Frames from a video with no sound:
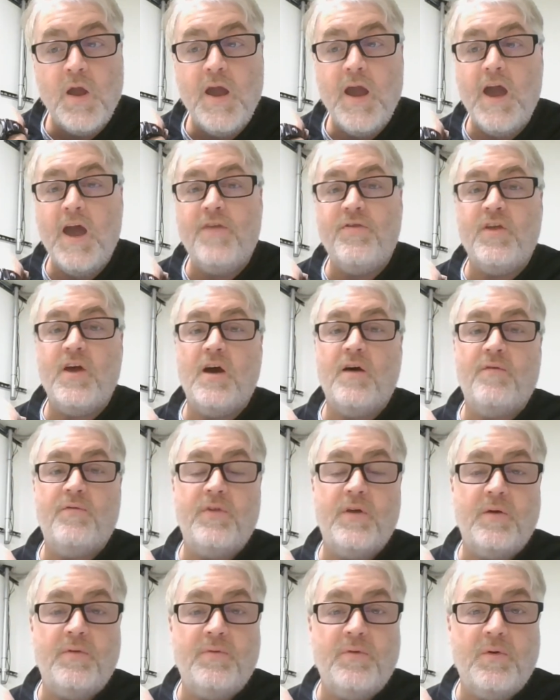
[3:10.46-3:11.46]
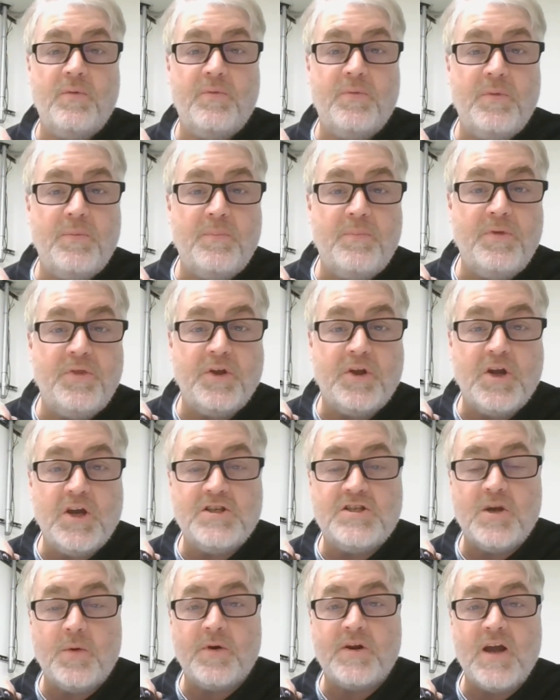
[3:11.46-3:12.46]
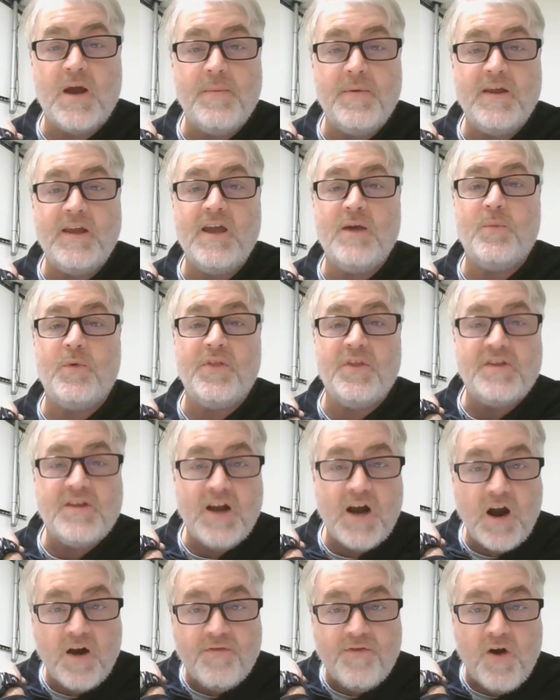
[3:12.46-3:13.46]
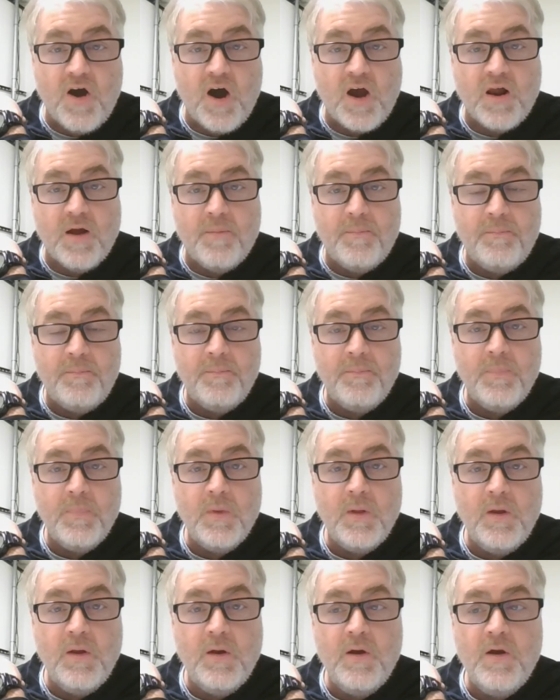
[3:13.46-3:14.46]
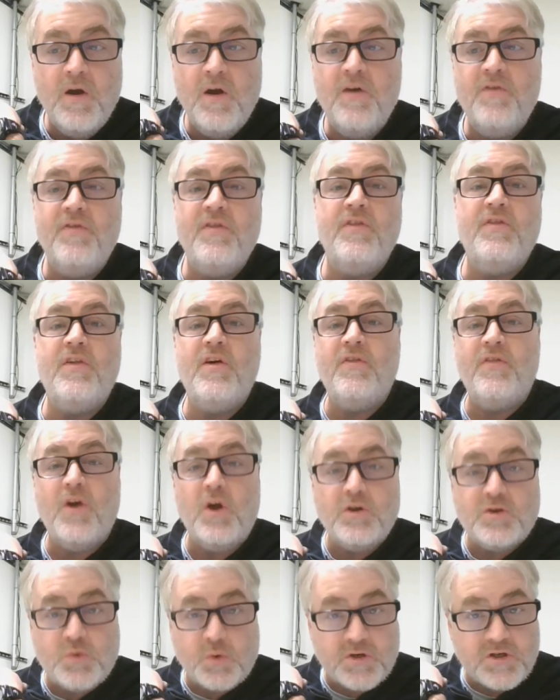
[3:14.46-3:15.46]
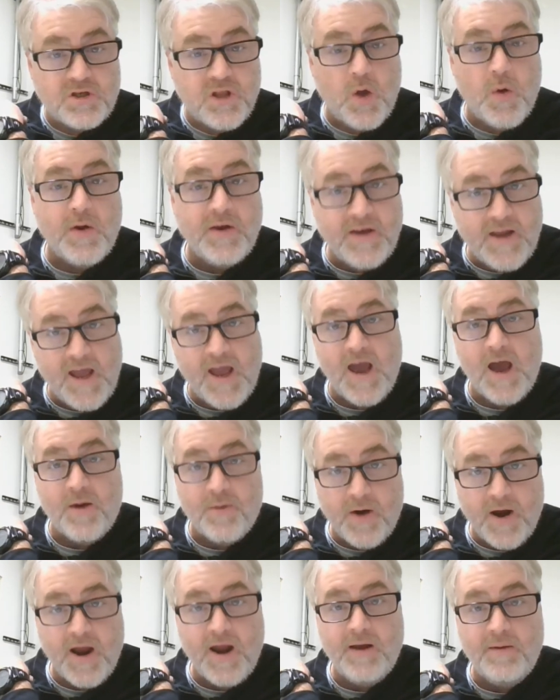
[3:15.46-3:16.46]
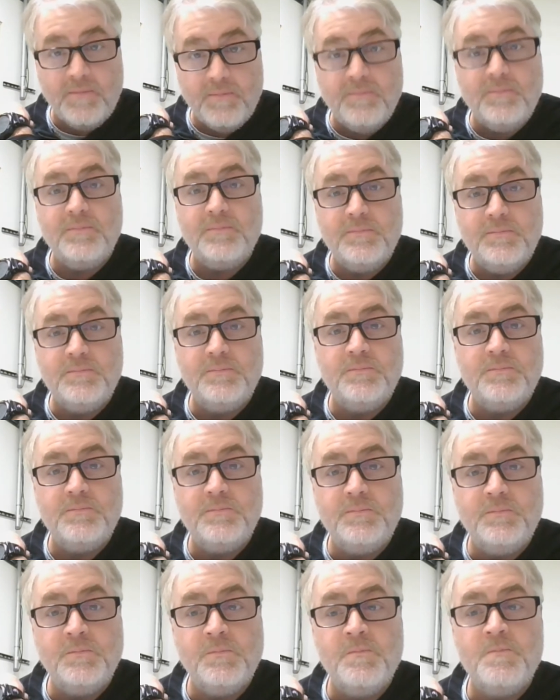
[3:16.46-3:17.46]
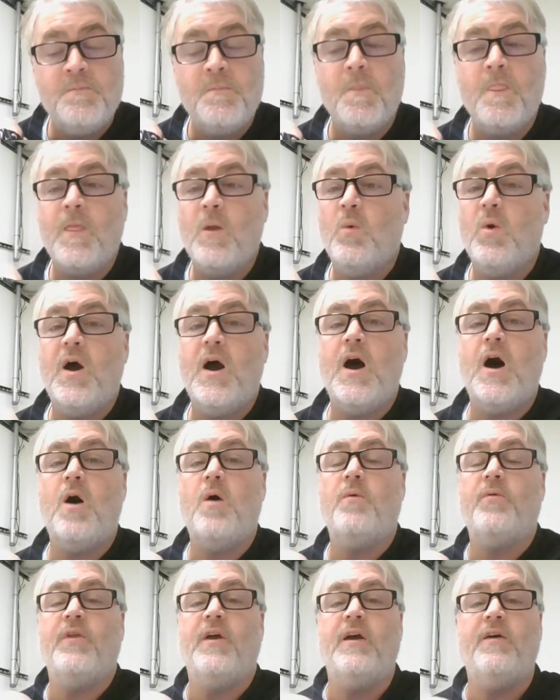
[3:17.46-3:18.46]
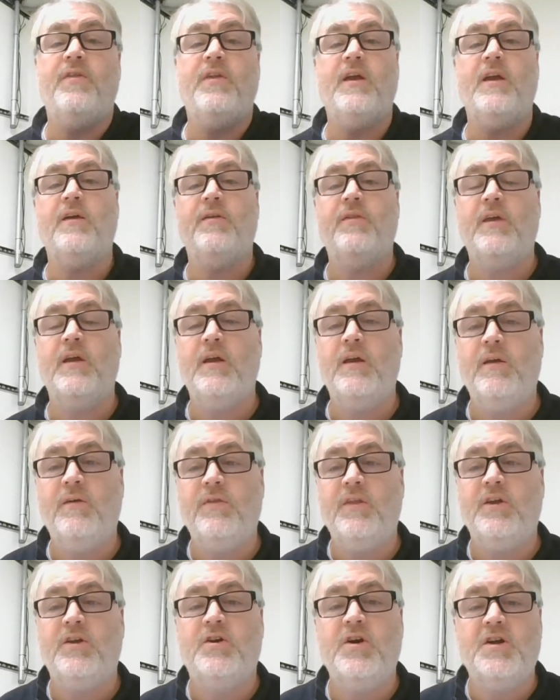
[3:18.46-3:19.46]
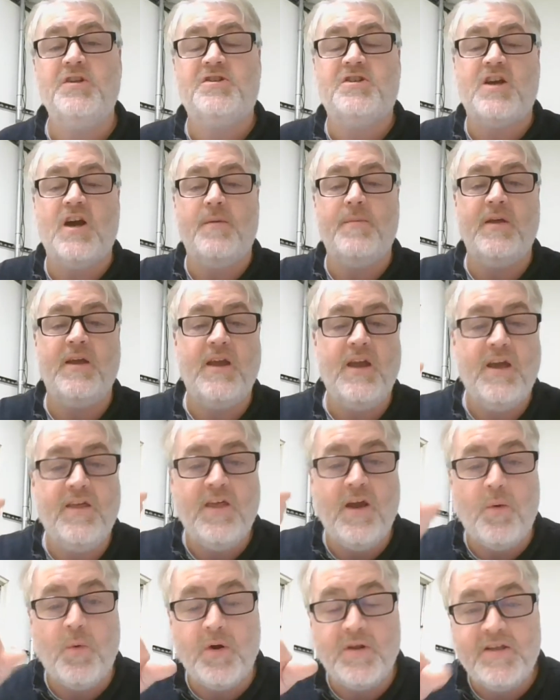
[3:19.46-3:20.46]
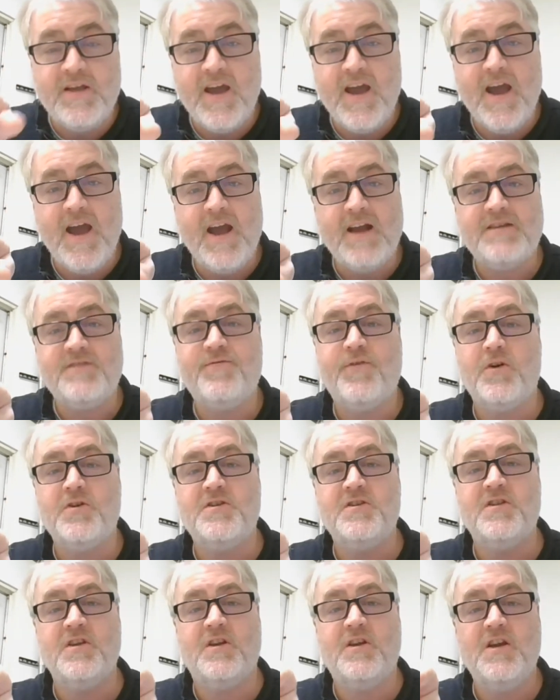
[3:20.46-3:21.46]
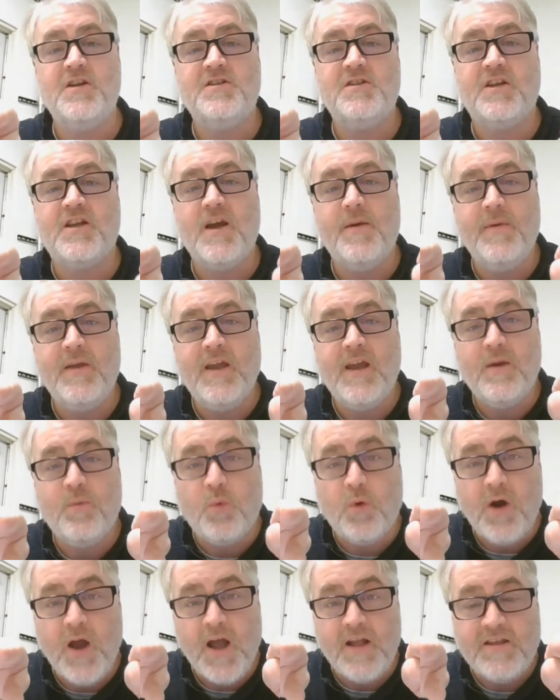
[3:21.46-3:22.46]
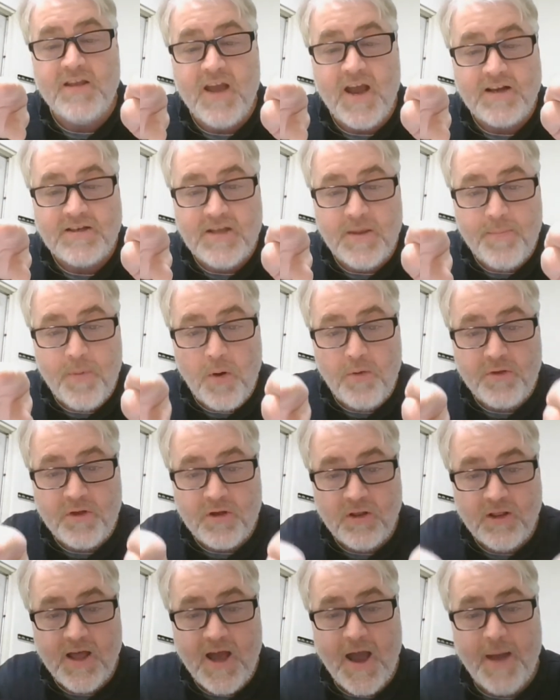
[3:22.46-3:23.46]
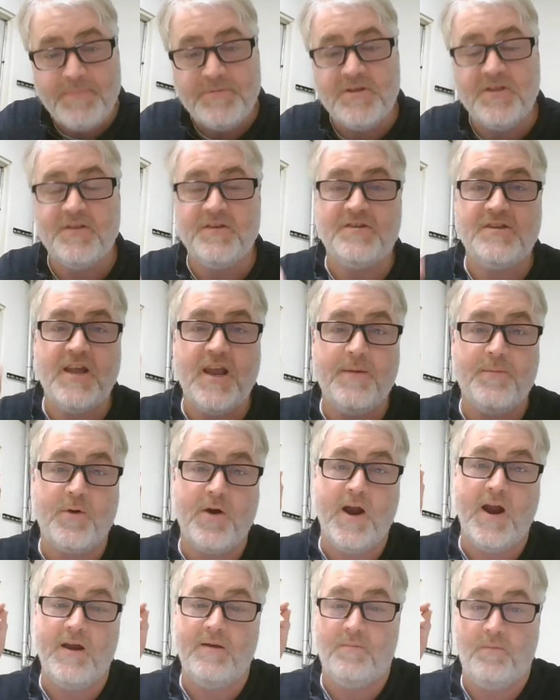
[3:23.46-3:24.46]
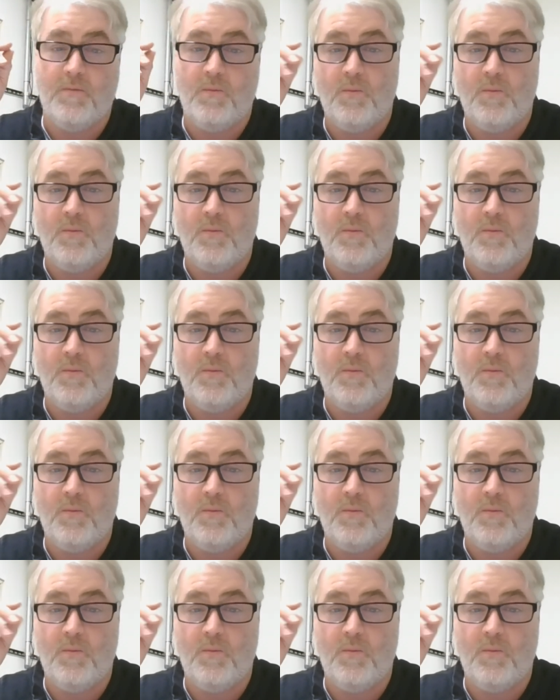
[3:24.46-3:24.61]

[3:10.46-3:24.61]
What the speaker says: And the goods that were coming in with a tariff on them, those were slowing down, right? Well, the goods coming in that were taxed versus the goods that coming in were not taxed, they both collapsed at the same rate.